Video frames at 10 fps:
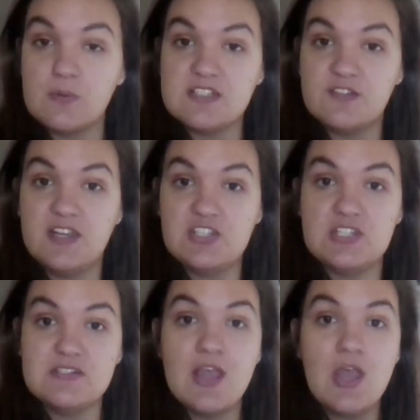
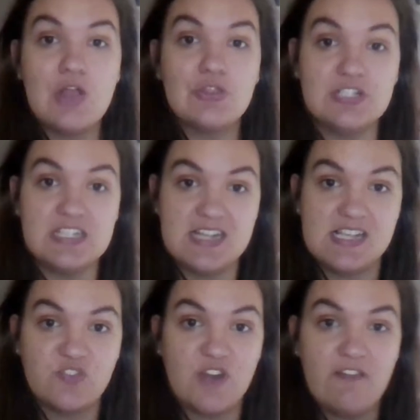reservations, 30
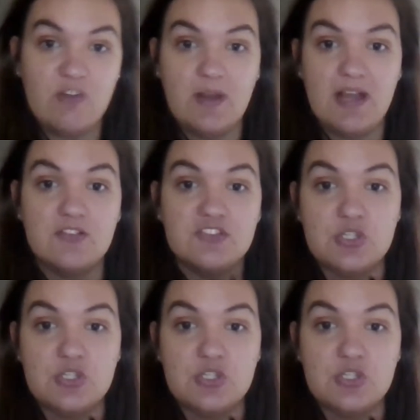days for everyone else.